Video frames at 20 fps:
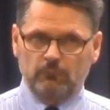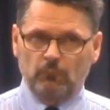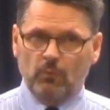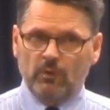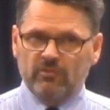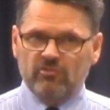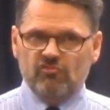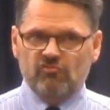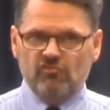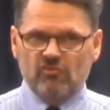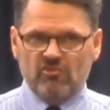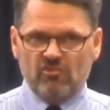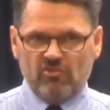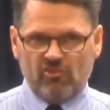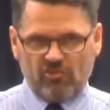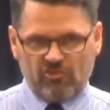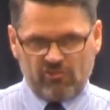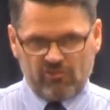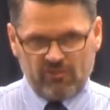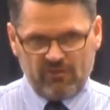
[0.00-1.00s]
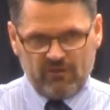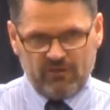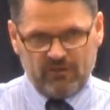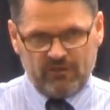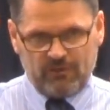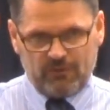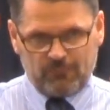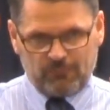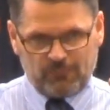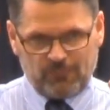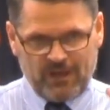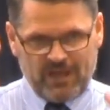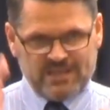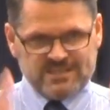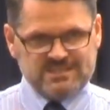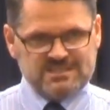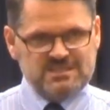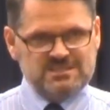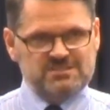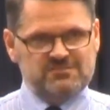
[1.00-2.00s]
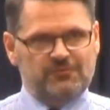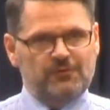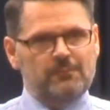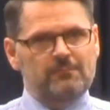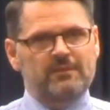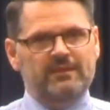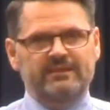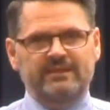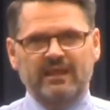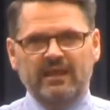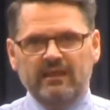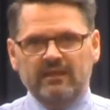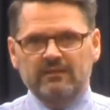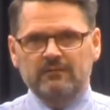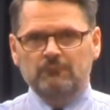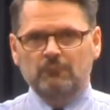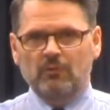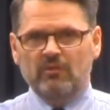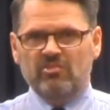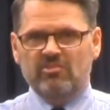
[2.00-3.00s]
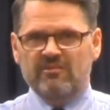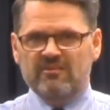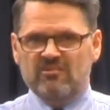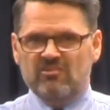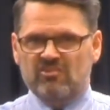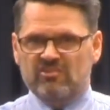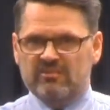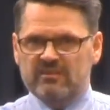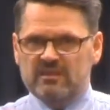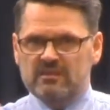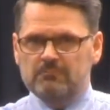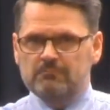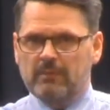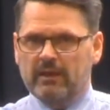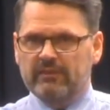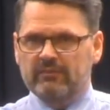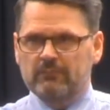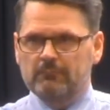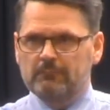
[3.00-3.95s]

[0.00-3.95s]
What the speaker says: Once Jesus rises from the dead, once he's seen by the